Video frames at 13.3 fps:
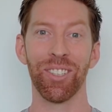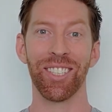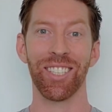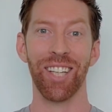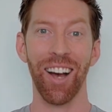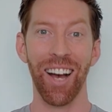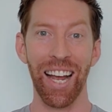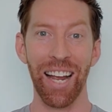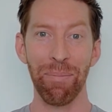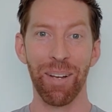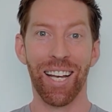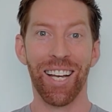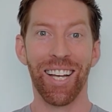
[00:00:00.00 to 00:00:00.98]
time
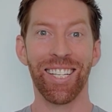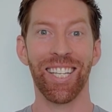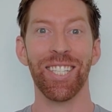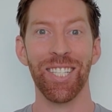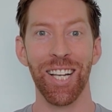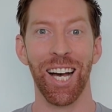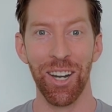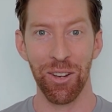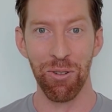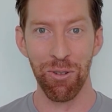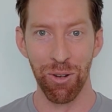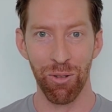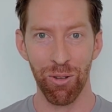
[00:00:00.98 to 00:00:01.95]
to start a
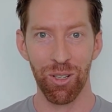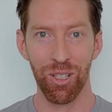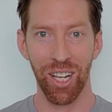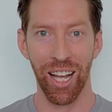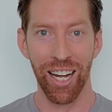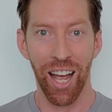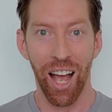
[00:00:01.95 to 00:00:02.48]
new cruise line.